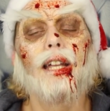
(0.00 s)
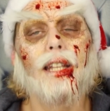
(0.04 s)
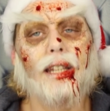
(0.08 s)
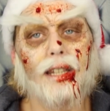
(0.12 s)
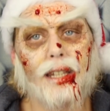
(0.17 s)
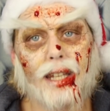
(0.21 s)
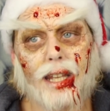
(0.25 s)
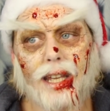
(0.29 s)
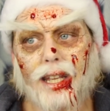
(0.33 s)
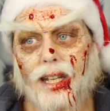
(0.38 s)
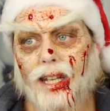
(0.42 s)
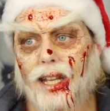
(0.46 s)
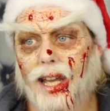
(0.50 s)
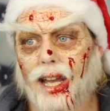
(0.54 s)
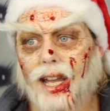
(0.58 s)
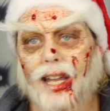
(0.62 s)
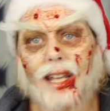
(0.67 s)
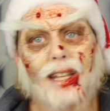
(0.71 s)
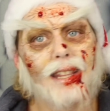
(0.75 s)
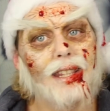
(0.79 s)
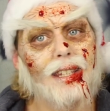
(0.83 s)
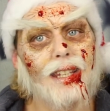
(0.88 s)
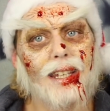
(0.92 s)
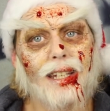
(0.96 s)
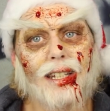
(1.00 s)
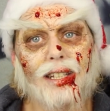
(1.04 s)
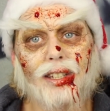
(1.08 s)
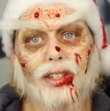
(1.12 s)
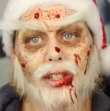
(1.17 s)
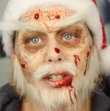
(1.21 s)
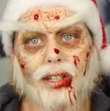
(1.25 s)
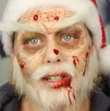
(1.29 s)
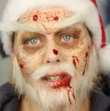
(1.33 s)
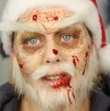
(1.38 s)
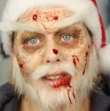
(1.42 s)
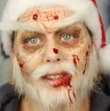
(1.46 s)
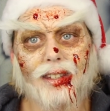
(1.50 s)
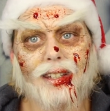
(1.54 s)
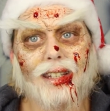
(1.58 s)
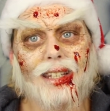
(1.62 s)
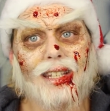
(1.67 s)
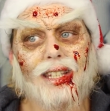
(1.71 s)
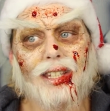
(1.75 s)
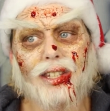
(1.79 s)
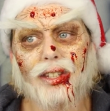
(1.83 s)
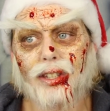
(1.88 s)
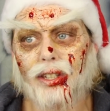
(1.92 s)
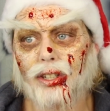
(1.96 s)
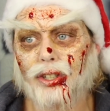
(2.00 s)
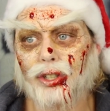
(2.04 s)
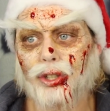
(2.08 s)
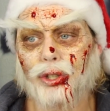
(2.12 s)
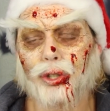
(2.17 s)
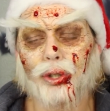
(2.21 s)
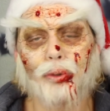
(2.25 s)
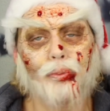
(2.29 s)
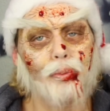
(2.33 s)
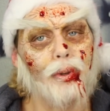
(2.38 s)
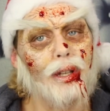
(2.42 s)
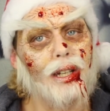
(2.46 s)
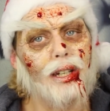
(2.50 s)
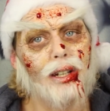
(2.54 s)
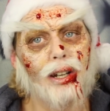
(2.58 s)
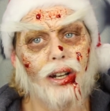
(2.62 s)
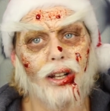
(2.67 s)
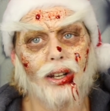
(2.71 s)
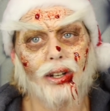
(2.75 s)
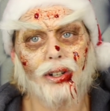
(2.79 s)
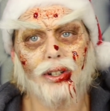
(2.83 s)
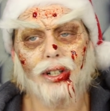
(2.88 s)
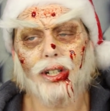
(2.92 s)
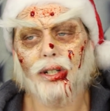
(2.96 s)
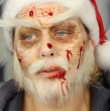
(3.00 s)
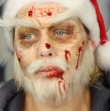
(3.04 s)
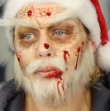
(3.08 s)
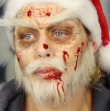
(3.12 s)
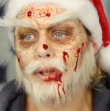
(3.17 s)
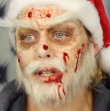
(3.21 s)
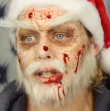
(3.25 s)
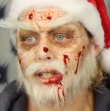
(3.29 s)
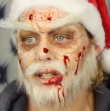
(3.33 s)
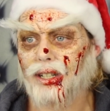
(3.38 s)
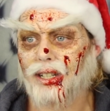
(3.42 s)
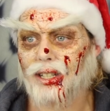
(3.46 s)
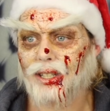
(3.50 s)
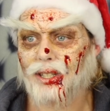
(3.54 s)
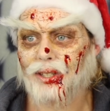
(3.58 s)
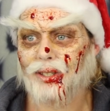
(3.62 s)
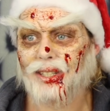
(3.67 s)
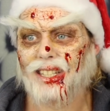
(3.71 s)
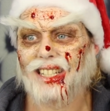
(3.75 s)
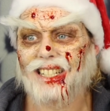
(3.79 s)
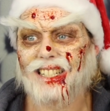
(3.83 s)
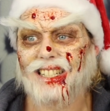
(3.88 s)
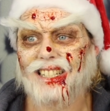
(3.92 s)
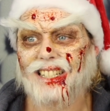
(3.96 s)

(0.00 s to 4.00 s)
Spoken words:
Then I think the teeth should be colored because